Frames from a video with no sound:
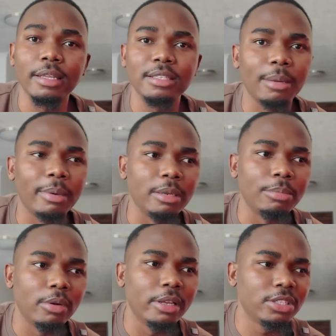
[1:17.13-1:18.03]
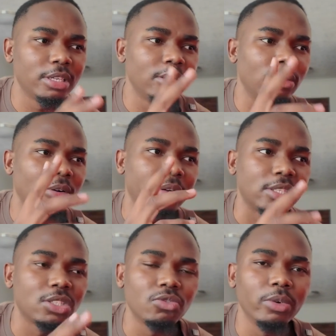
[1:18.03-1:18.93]
data manipulation or a
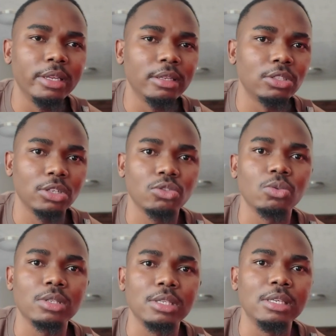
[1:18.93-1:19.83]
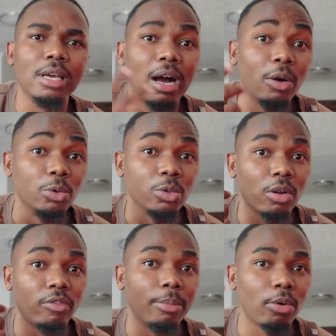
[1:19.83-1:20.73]
string, just to see how you
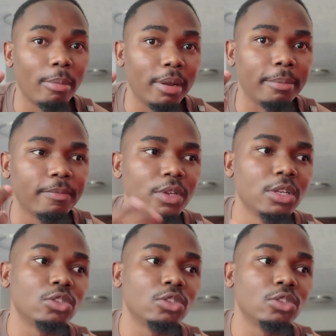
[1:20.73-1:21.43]
solve a problem.